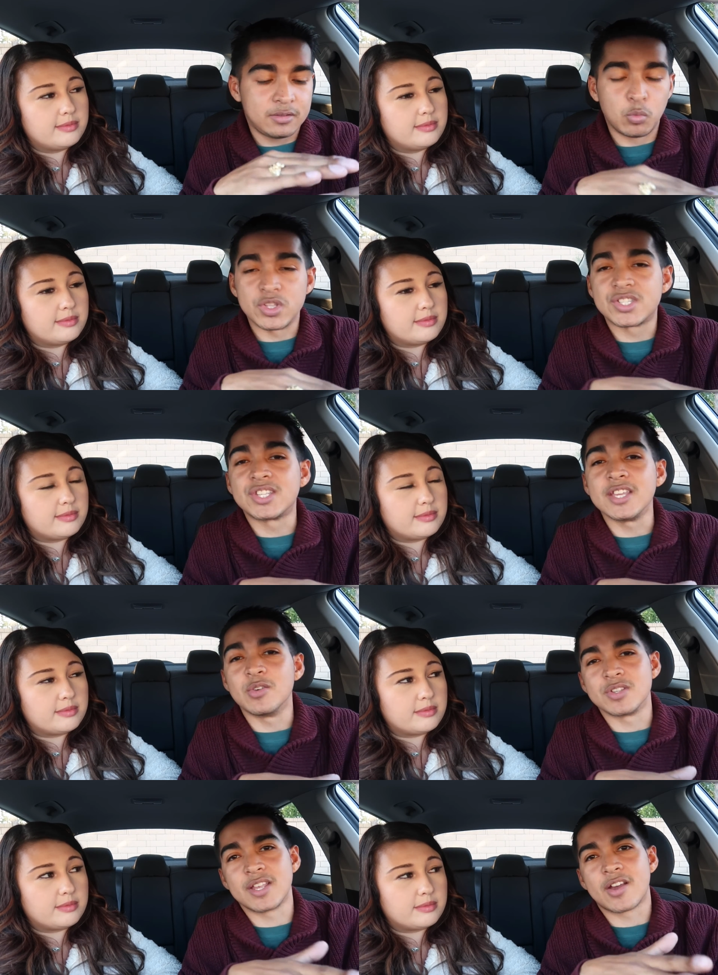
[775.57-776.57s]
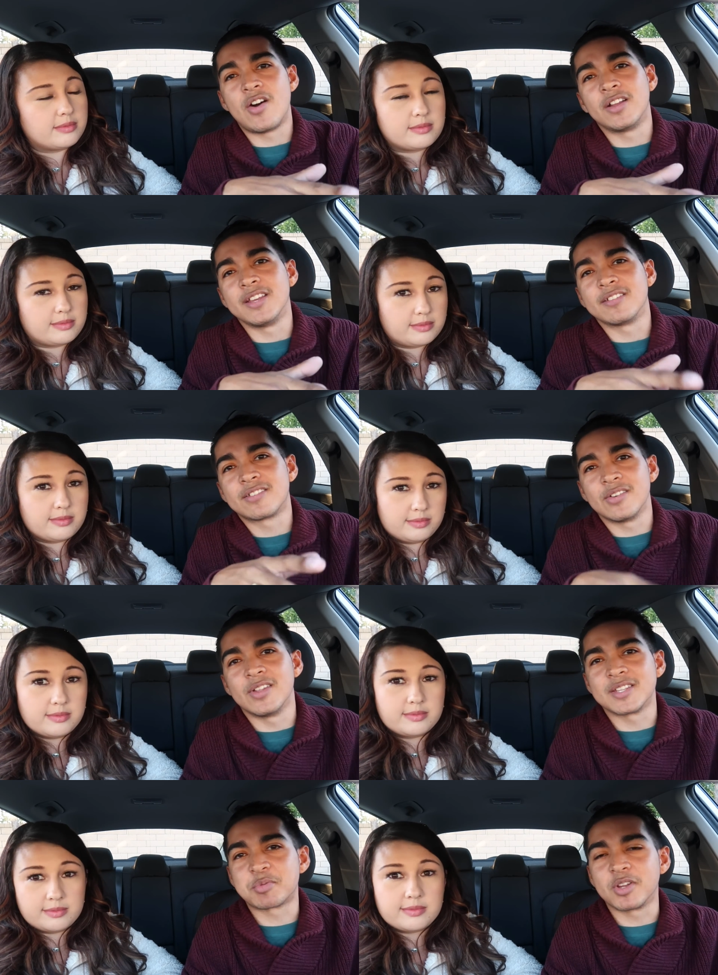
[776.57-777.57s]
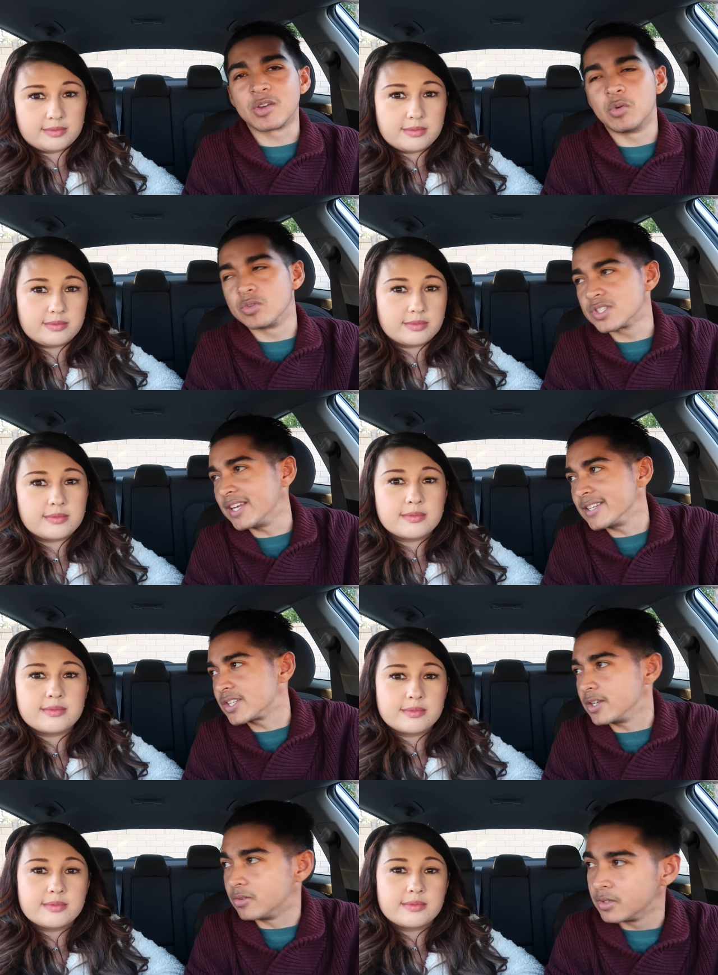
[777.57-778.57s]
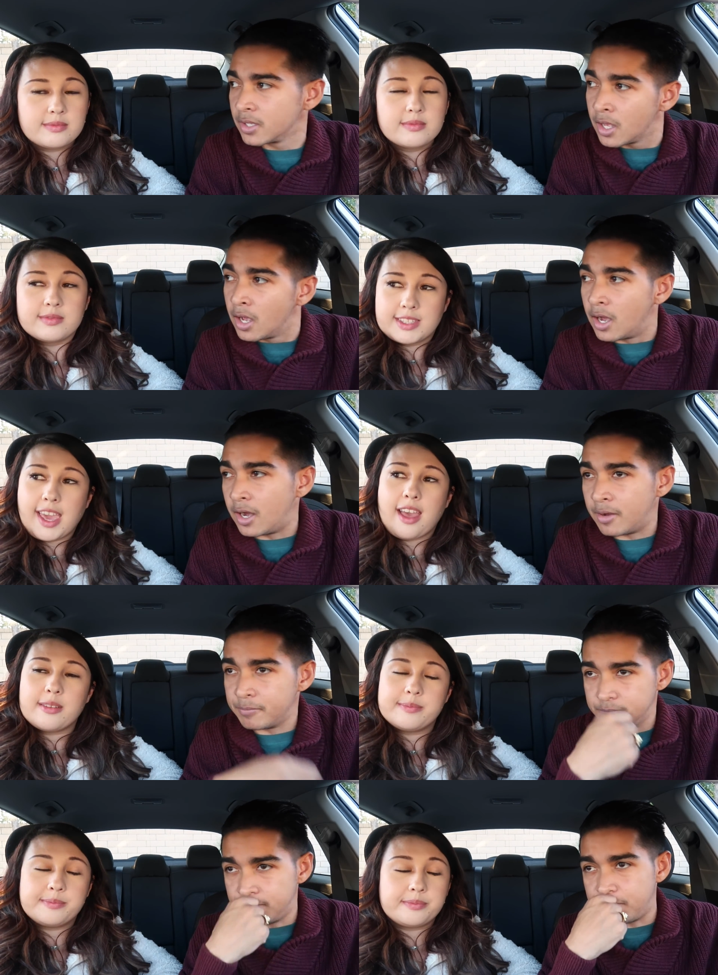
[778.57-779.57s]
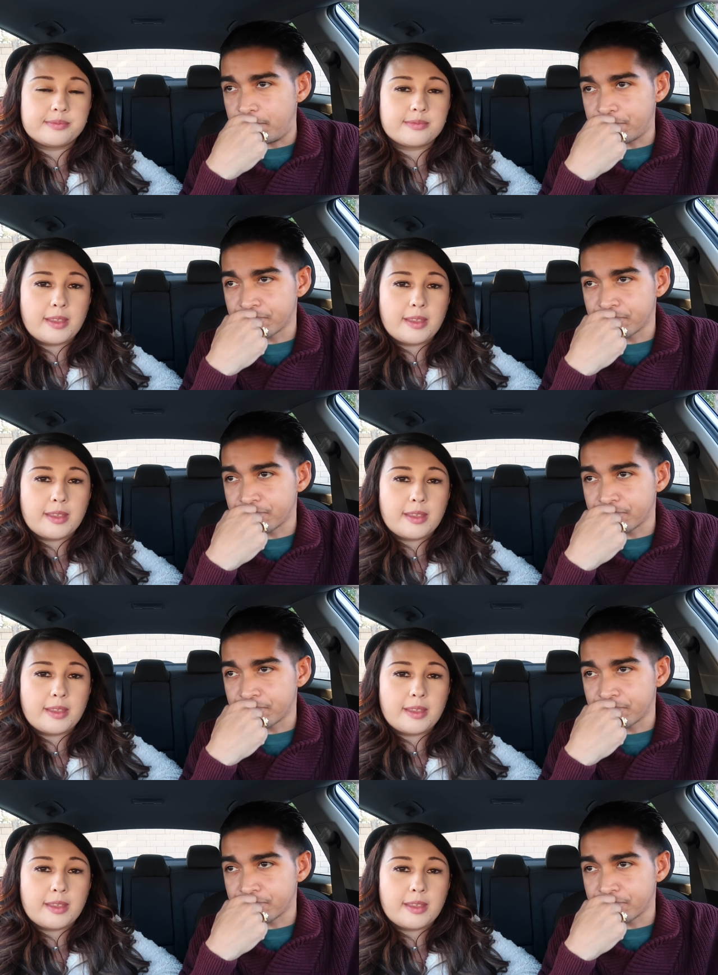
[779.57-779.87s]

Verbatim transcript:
Speaker 1: when steel is like on it, so that's pretty cool. Stainless steel. Yeah. Um,